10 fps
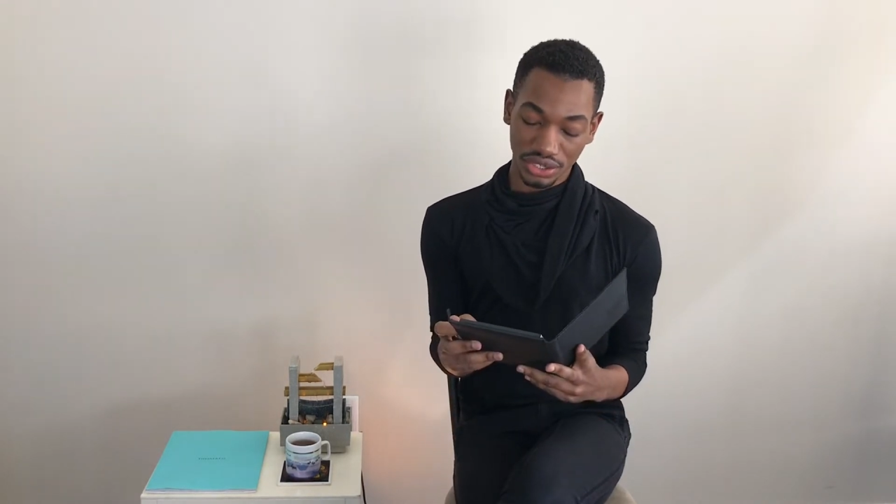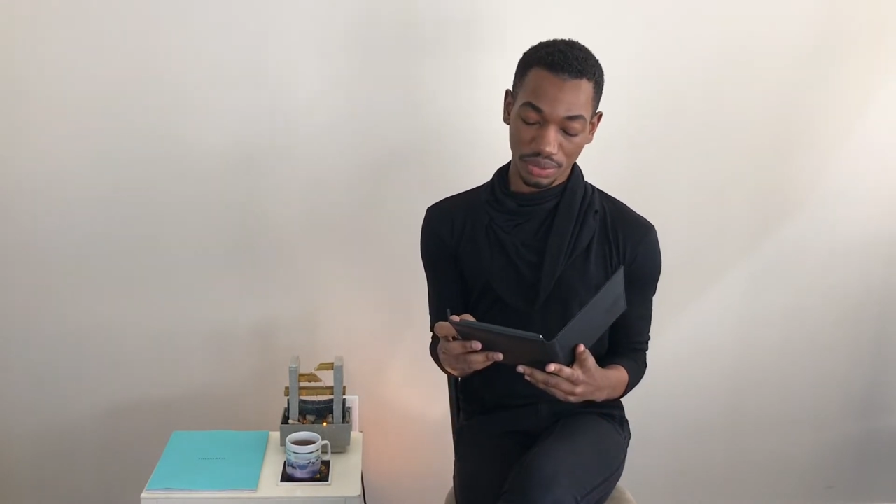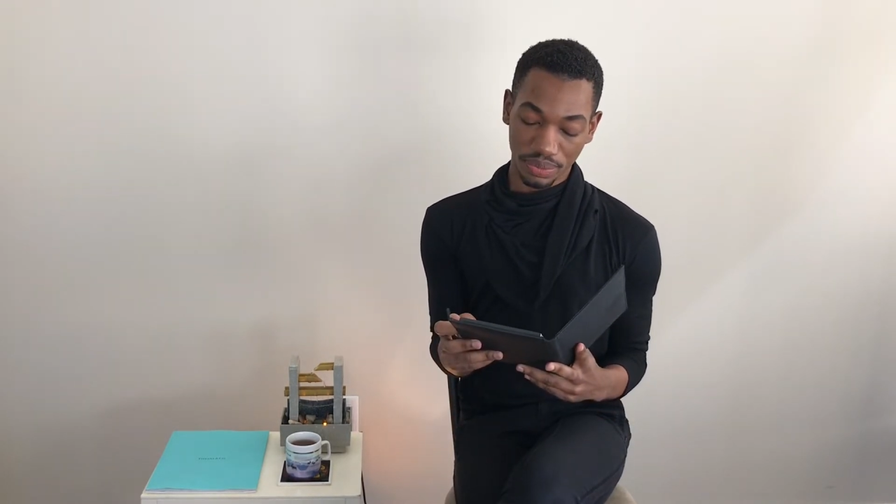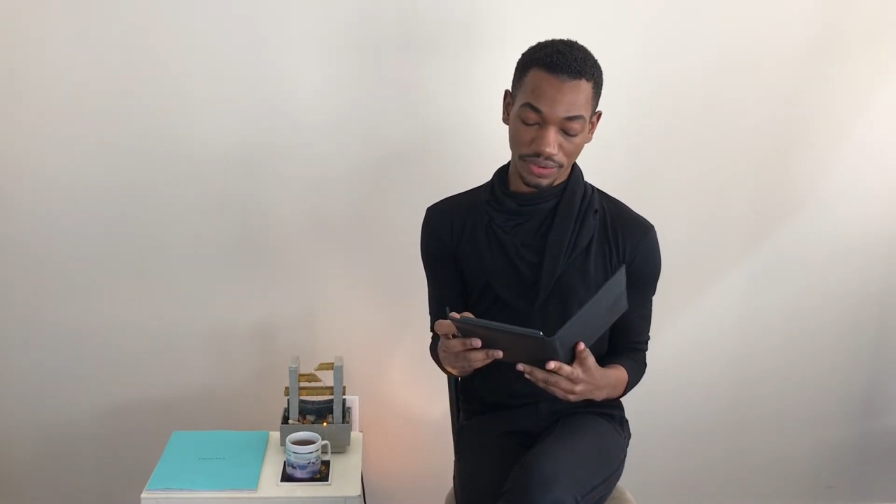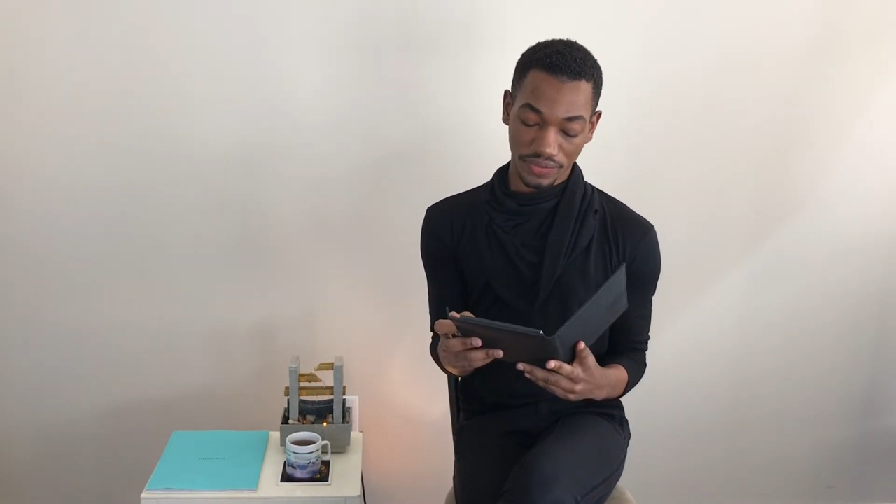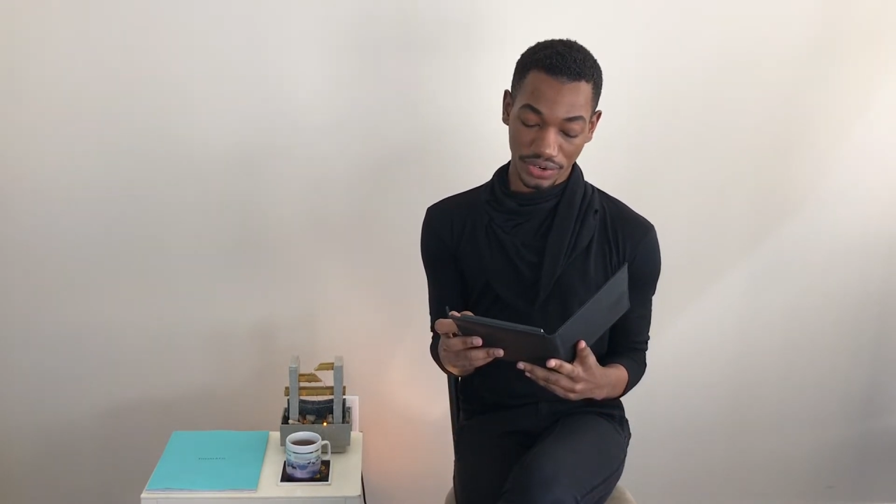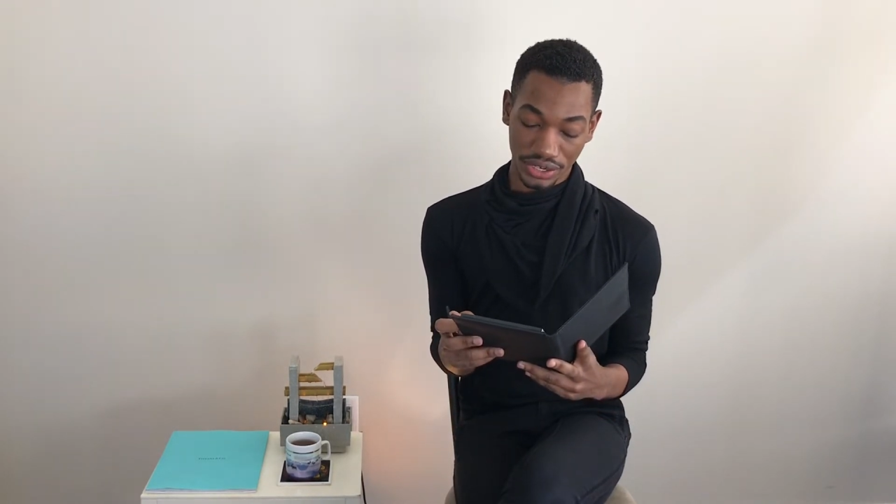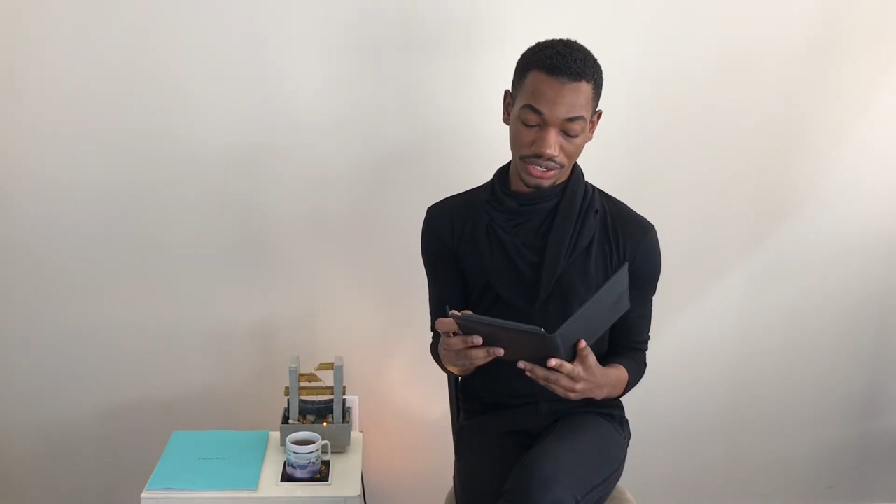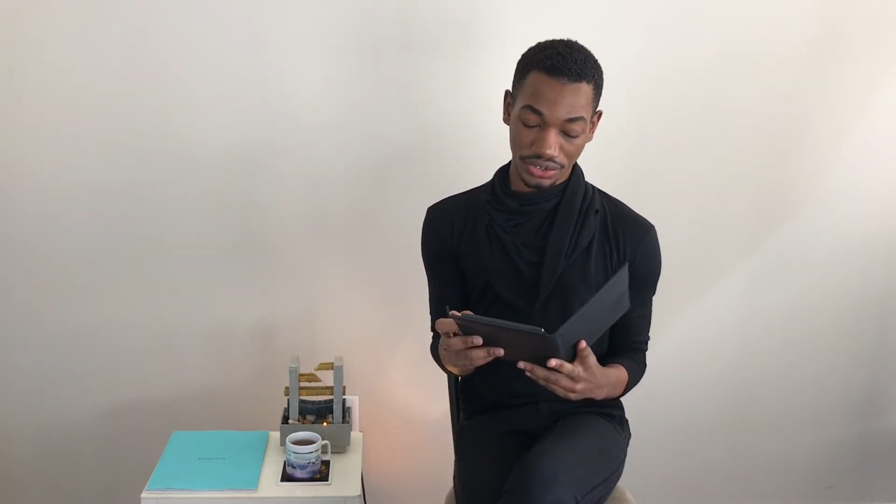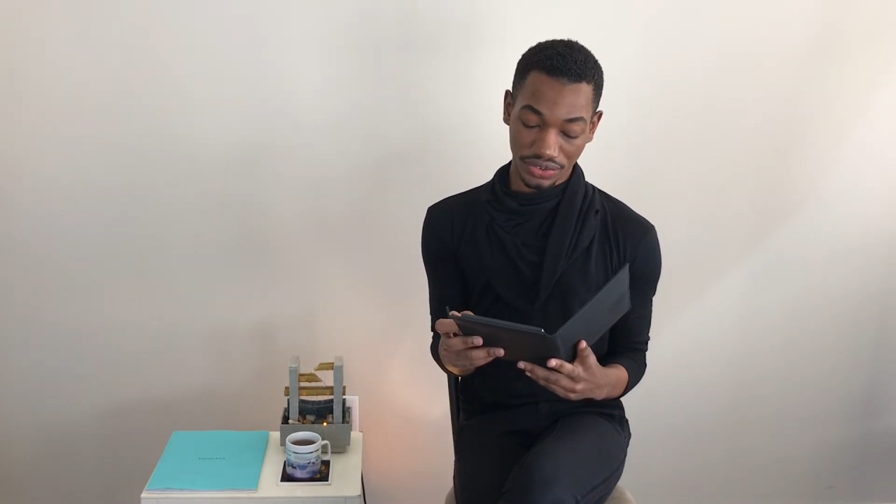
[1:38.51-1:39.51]
you
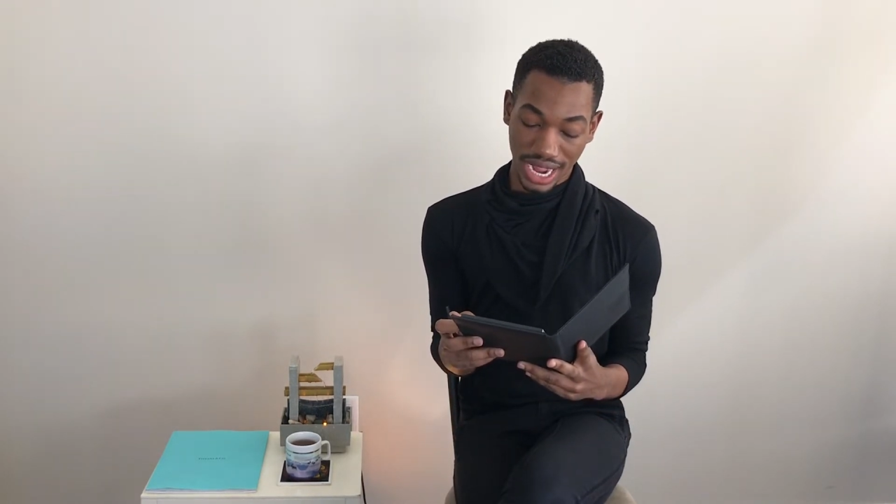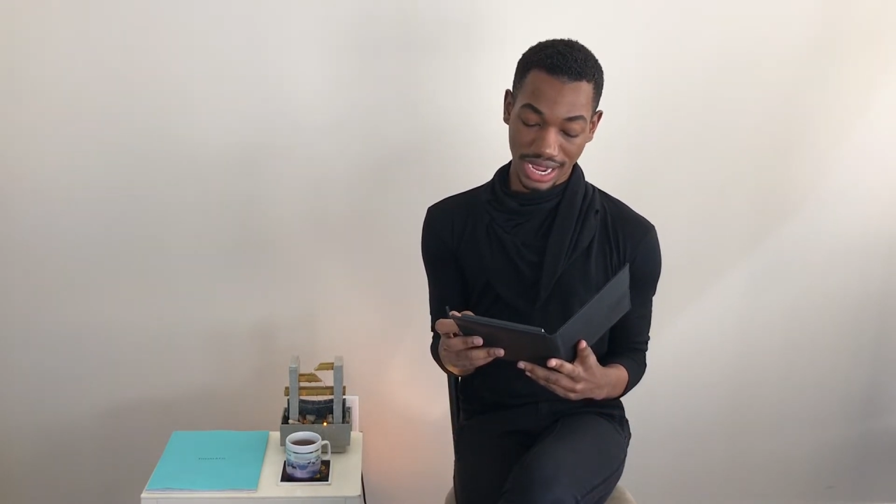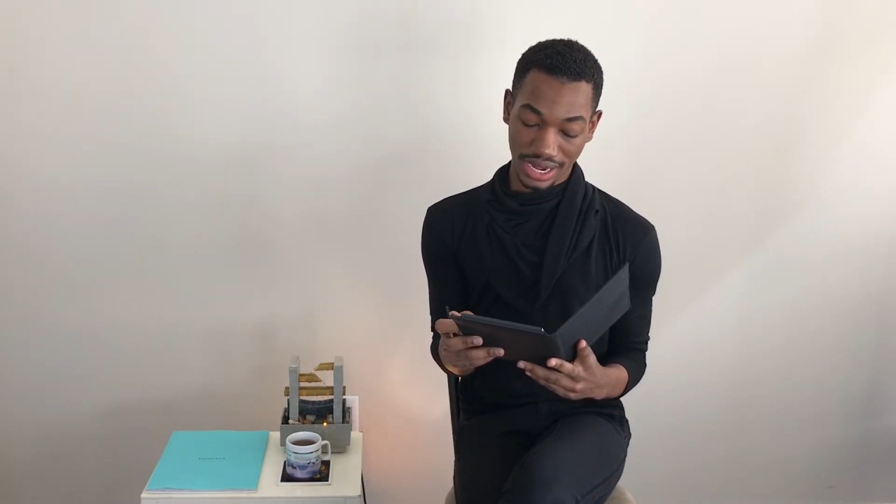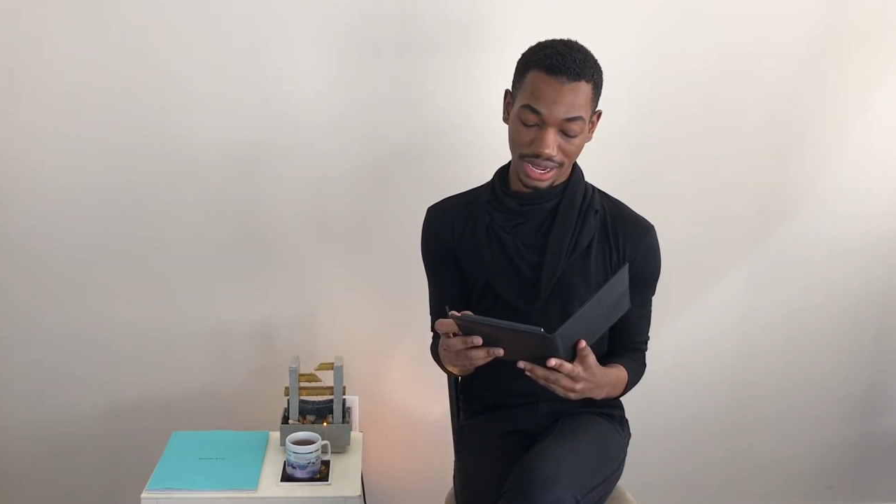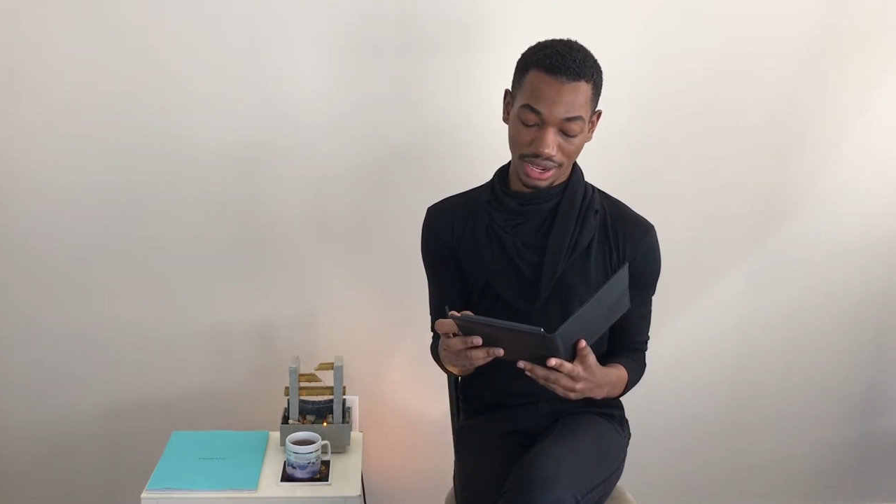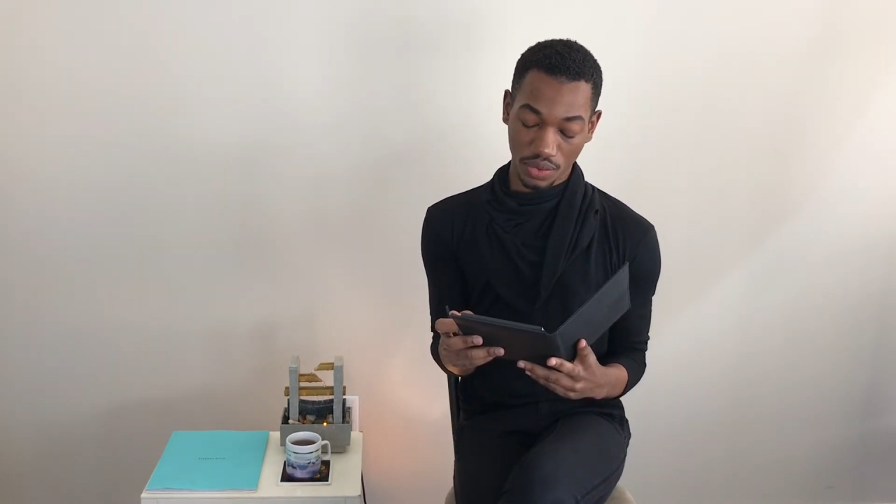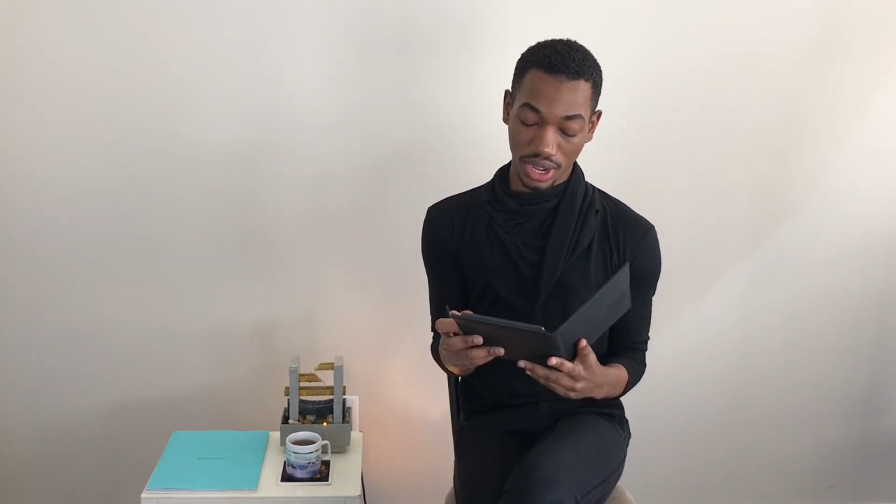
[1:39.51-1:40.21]
prefer to writing?